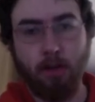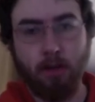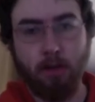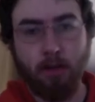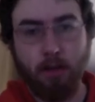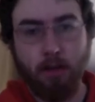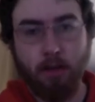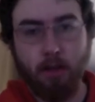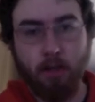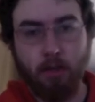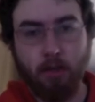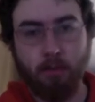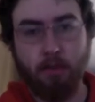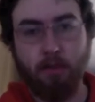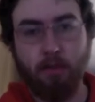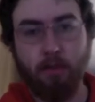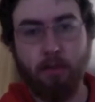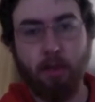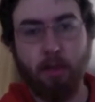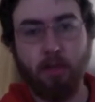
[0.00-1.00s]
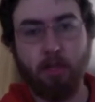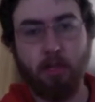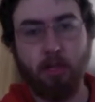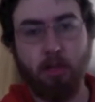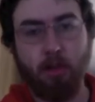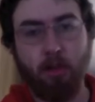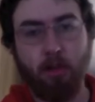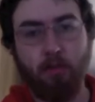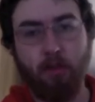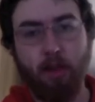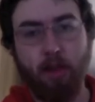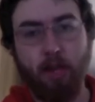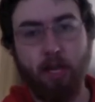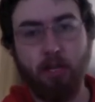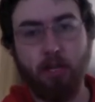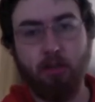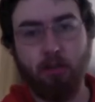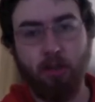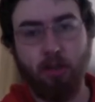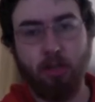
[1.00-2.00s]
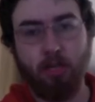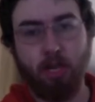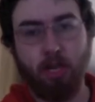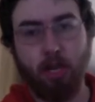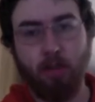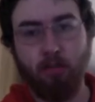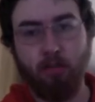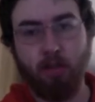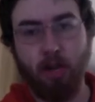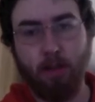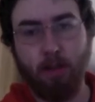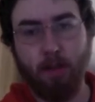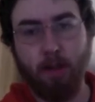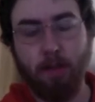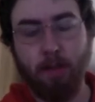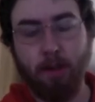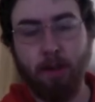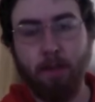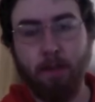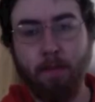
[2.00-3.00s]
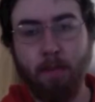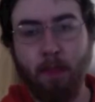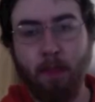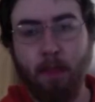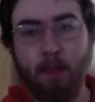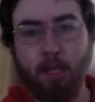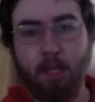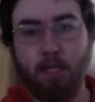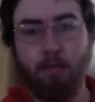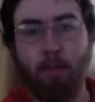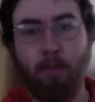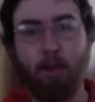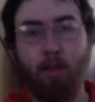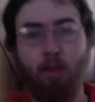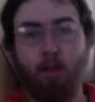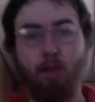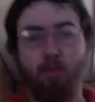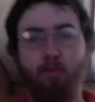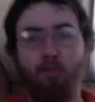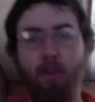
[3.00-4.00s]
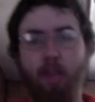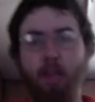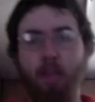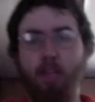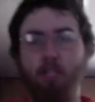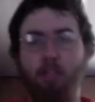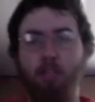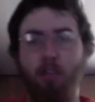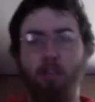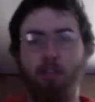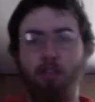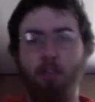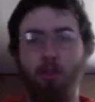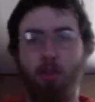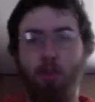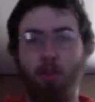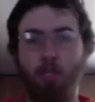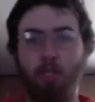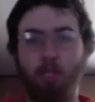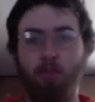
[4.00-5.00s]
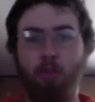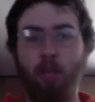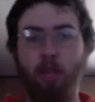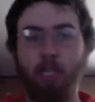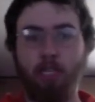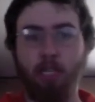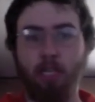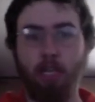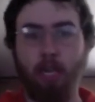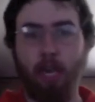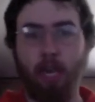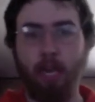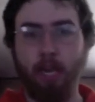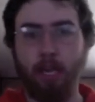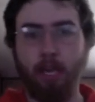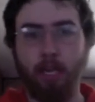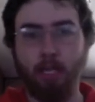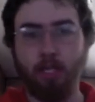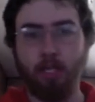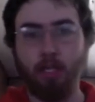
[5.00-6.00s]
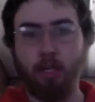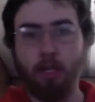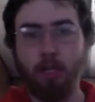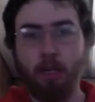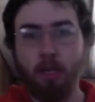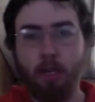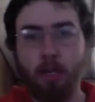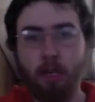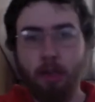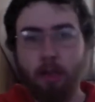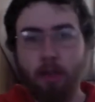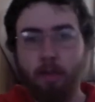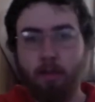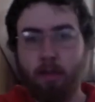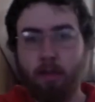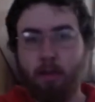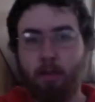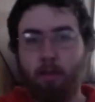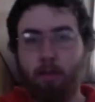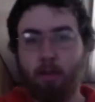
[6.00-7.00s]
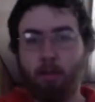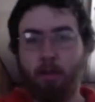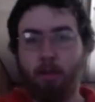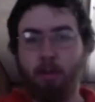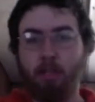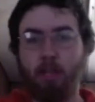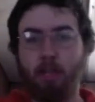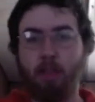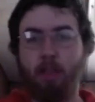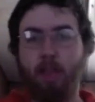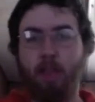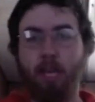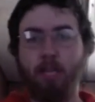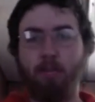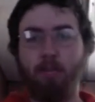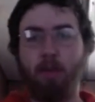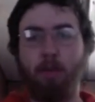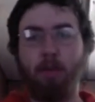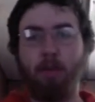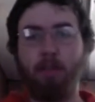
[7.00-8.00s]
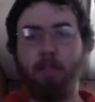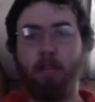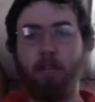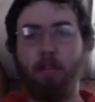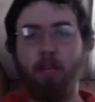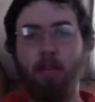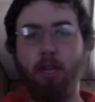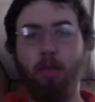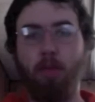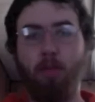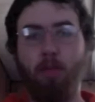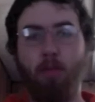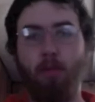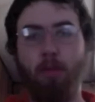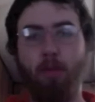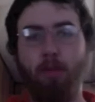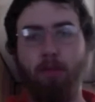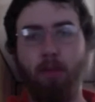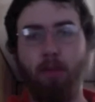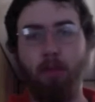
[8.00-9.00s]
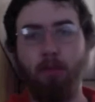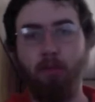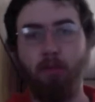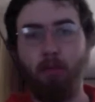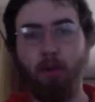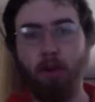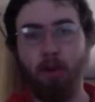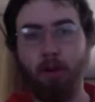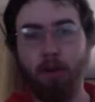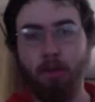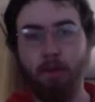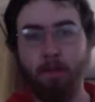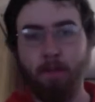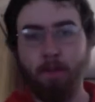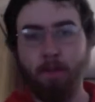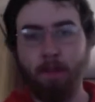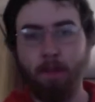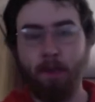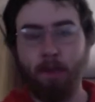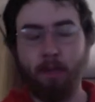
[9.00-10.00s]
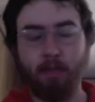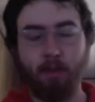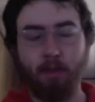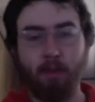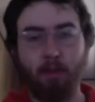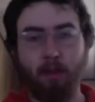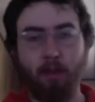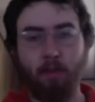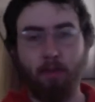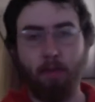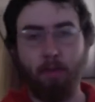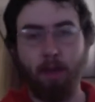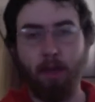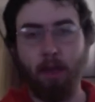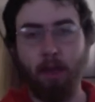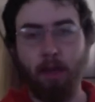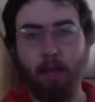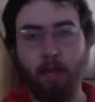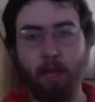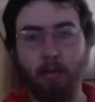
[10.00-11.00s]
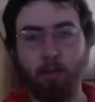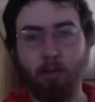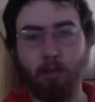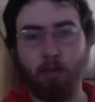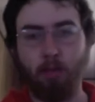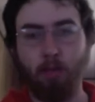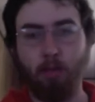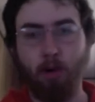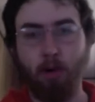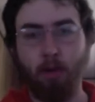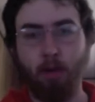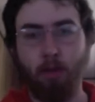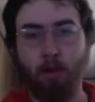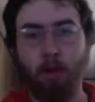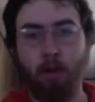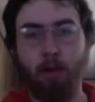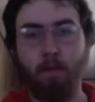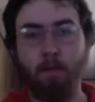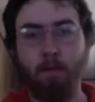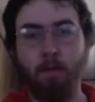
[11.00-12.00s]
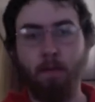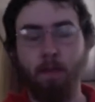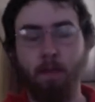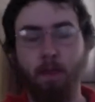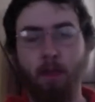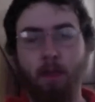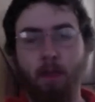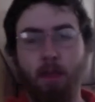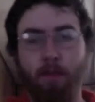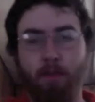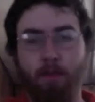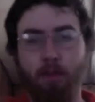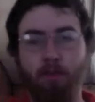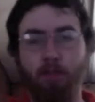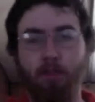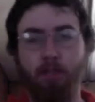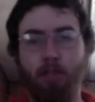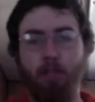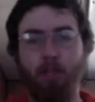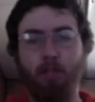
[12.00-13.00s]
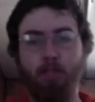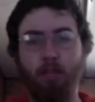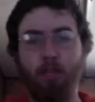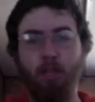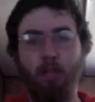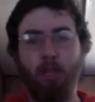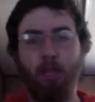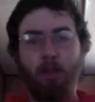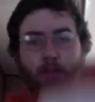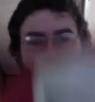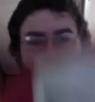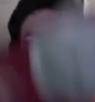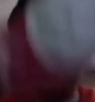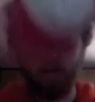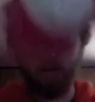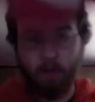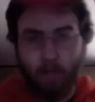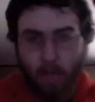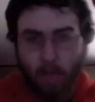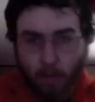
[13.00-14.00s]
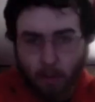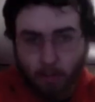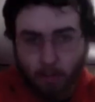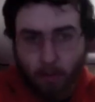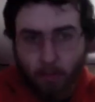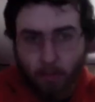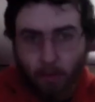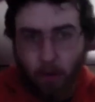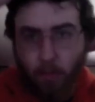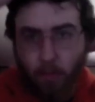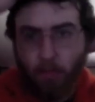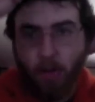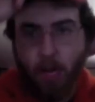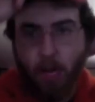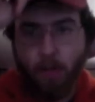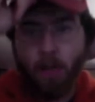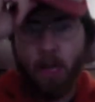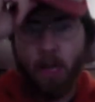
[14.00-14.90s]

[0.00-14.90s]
Twenty even manages to learn Rage and take on Primeape. Despite all his rage, they're still all just rats in a cage. Because when I get the hash Primeape is taken down with one more flamethrower, so he can have it back, as well as new Pokemon. As we tell also with Team Up came with a field of Primeape.